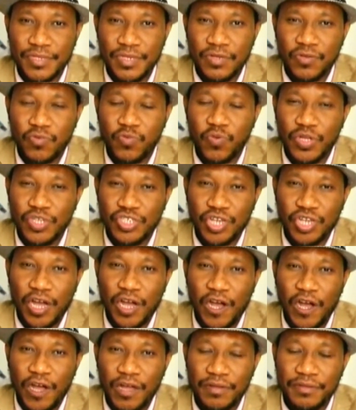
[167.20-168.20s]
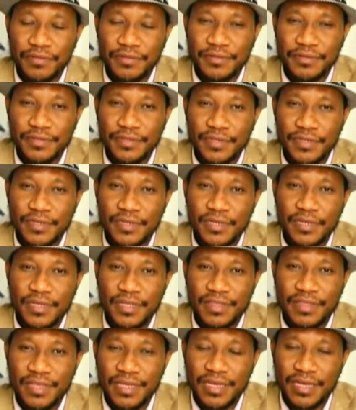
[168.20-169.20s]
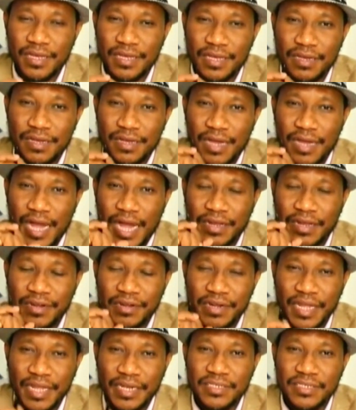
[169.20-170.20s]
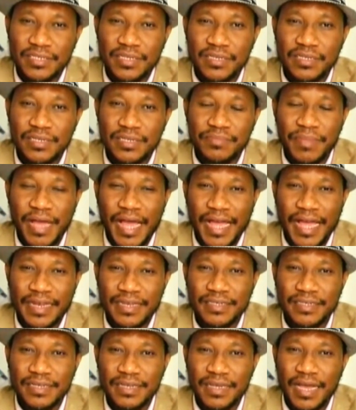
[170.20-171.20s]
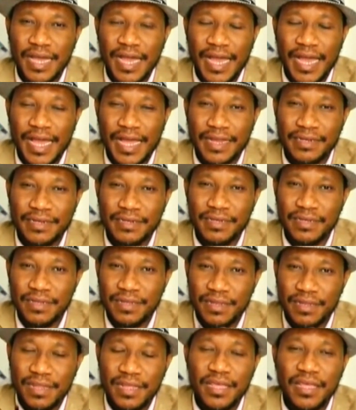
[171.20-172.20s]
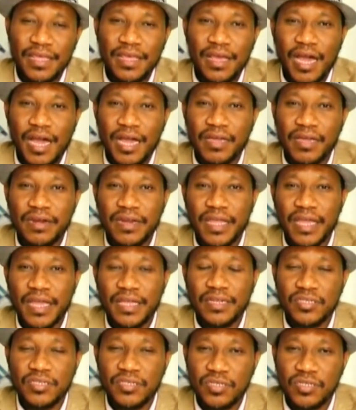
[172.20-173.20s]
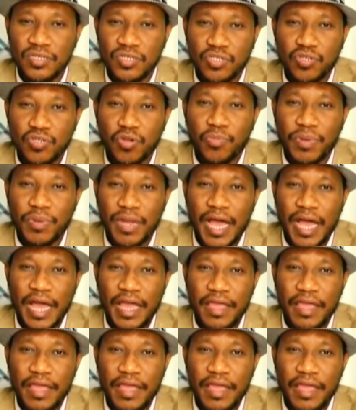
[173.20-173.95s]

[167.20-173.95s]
which are the aggregate demand and the aggregate supply.